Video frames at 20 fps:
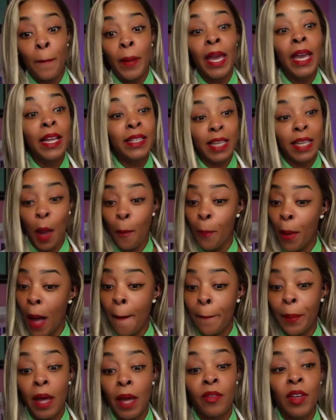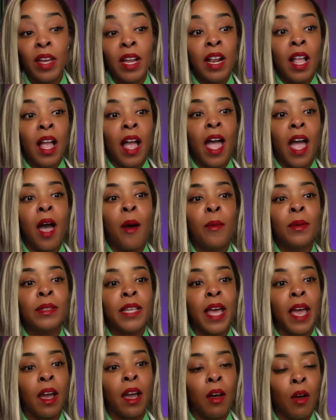He took a bump of it. I was
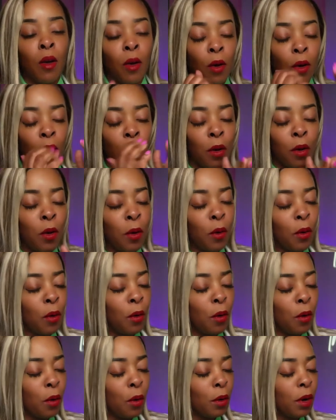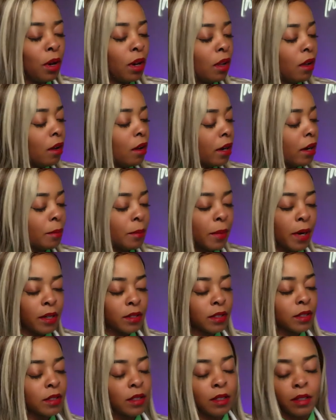like, Oh Lord have
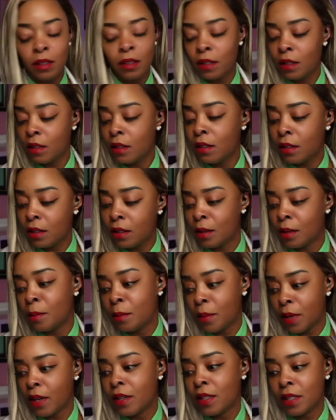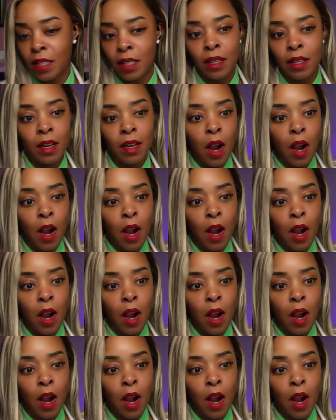mercy, Lord have mercy.